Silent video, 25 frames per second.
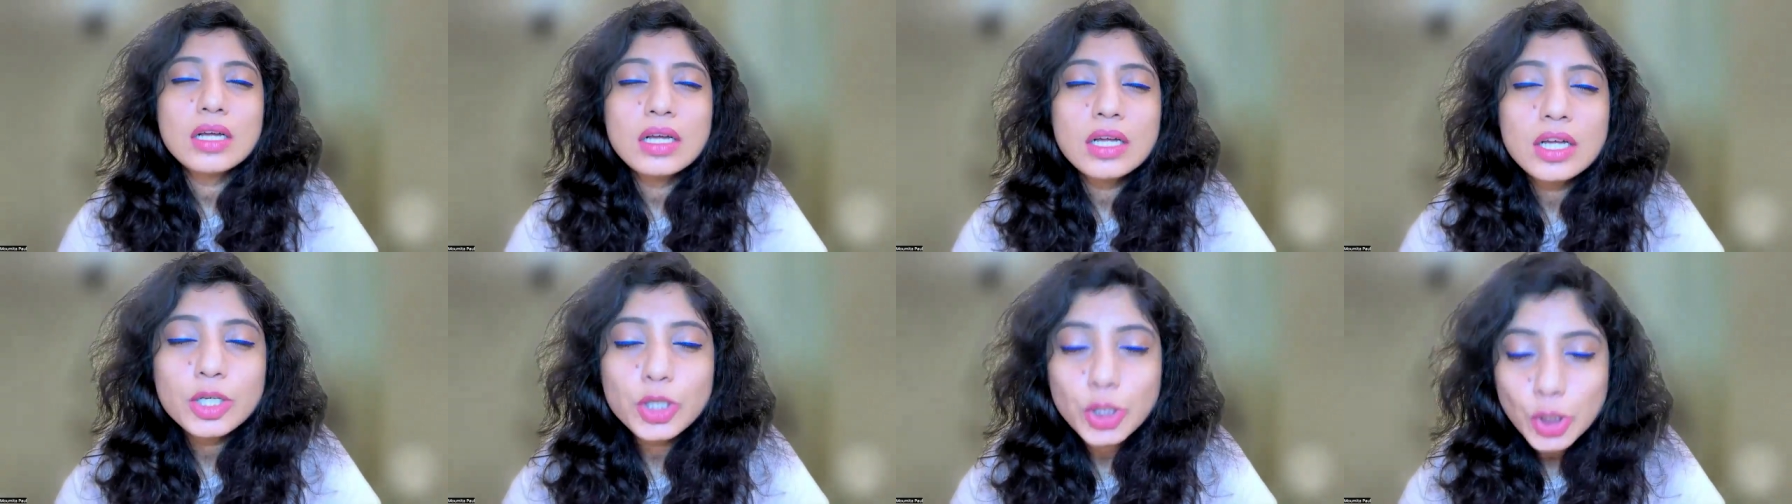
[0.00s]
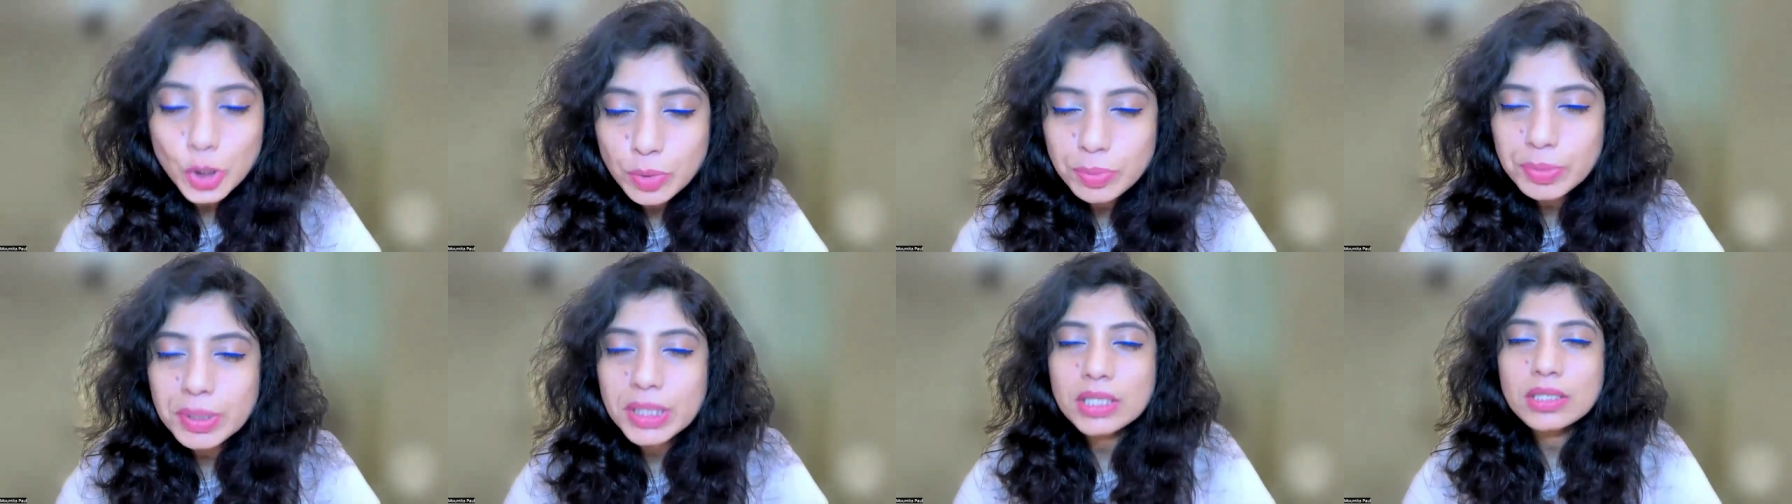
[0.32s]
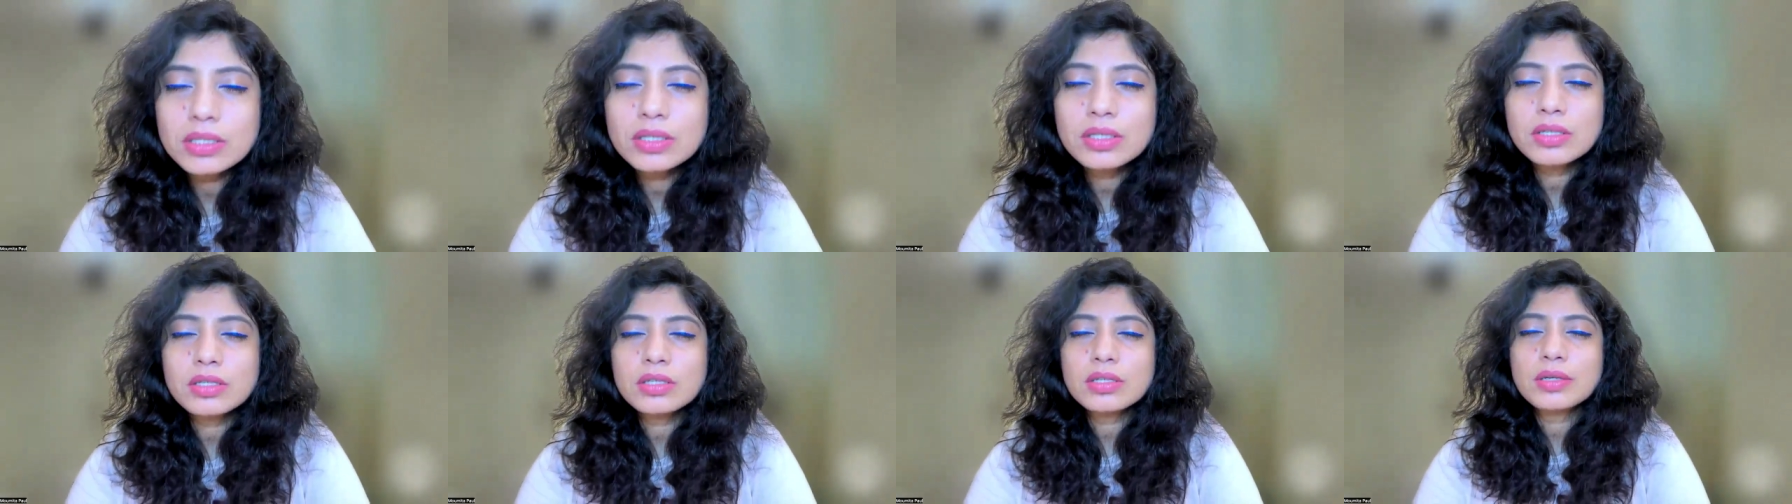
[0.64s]

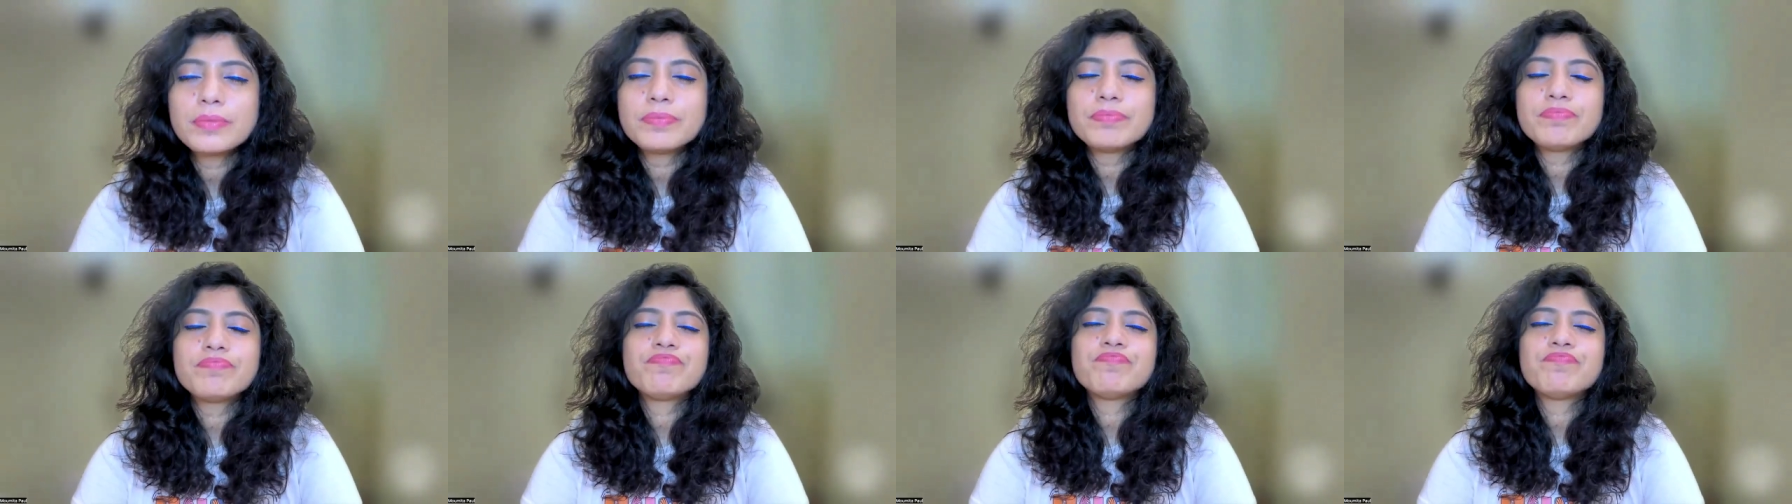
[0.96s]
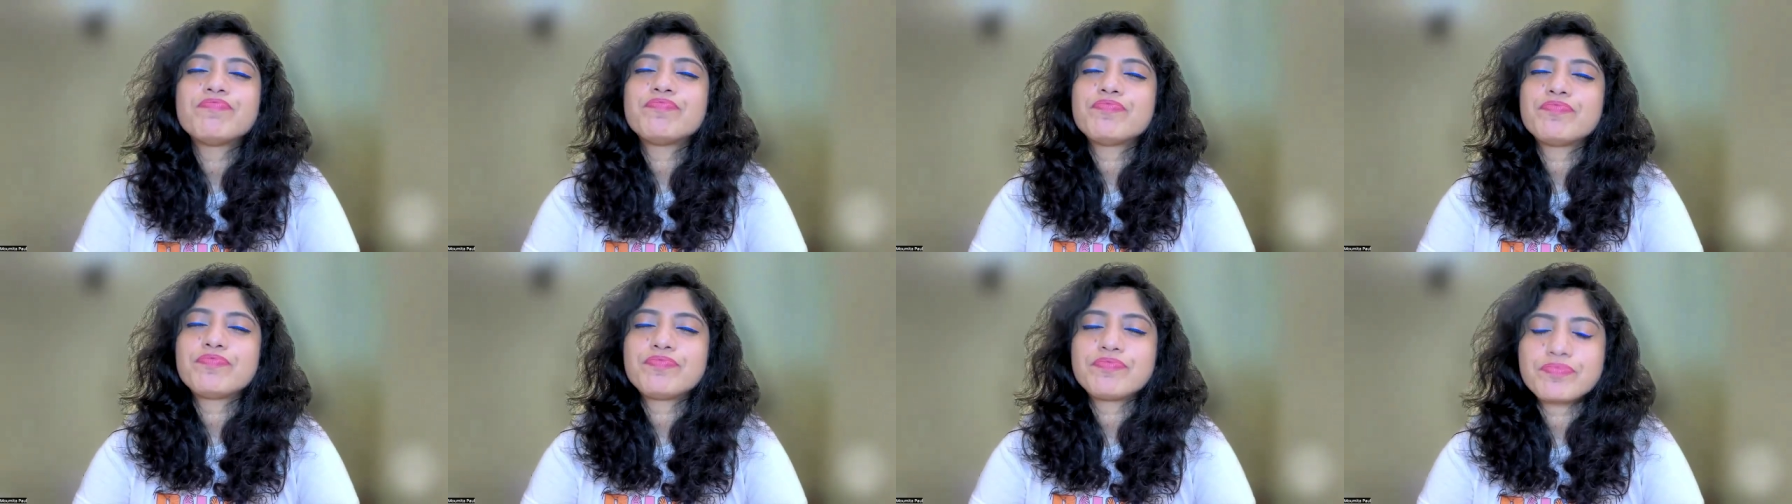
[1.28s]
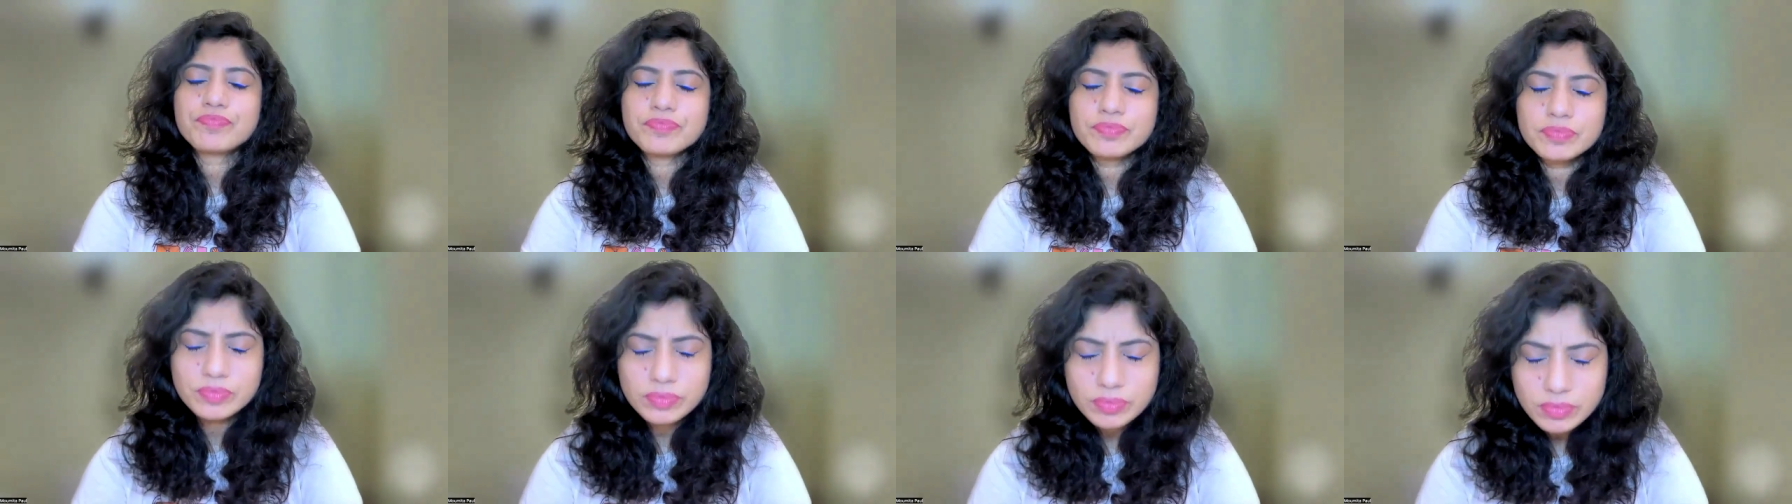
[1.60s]
humans
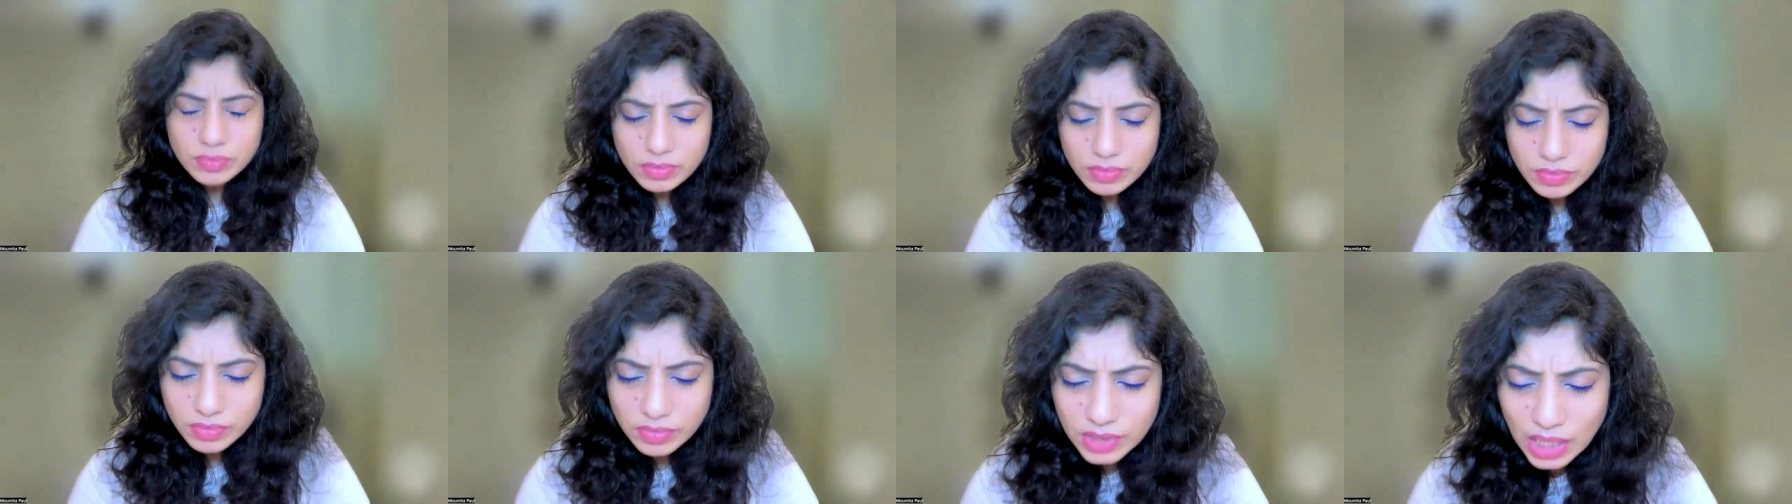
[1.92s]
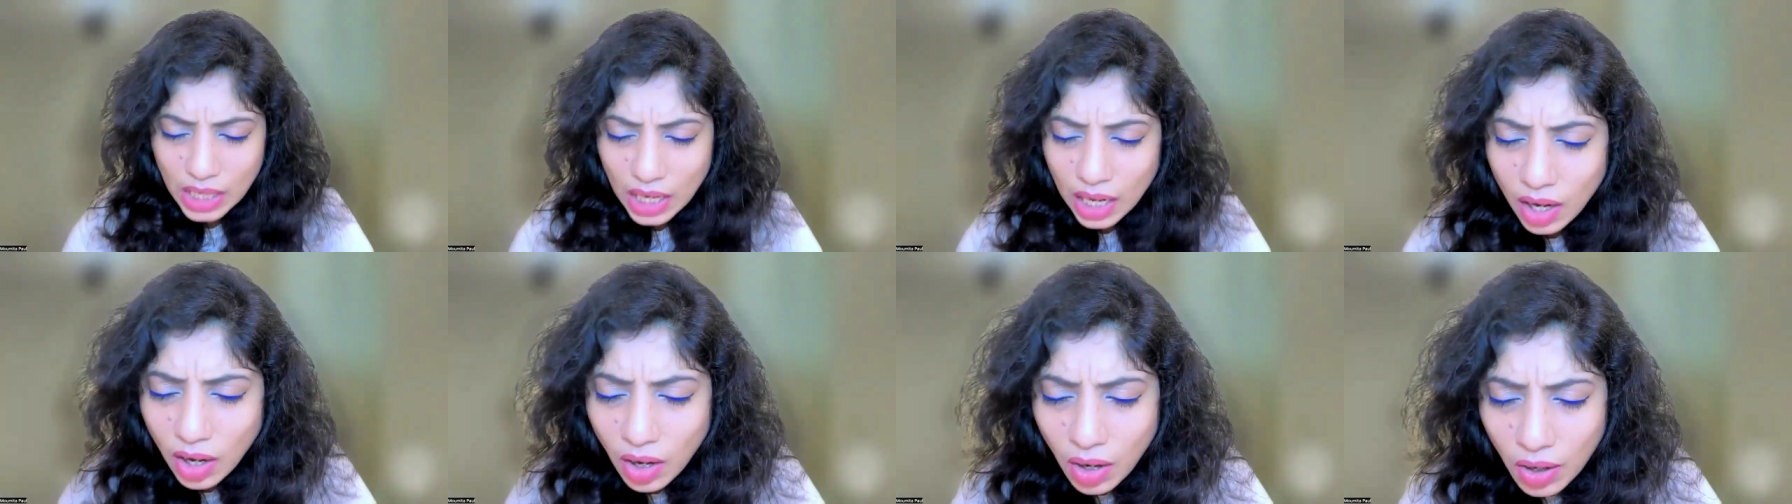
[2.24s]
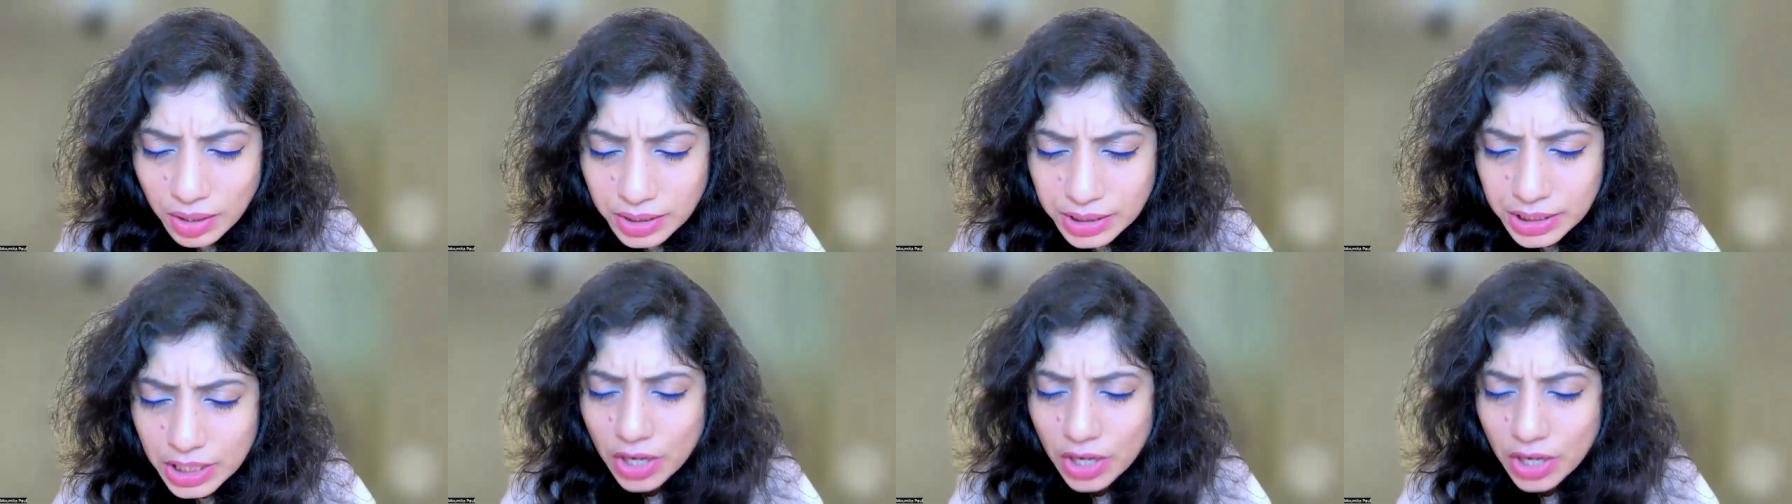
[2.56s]
on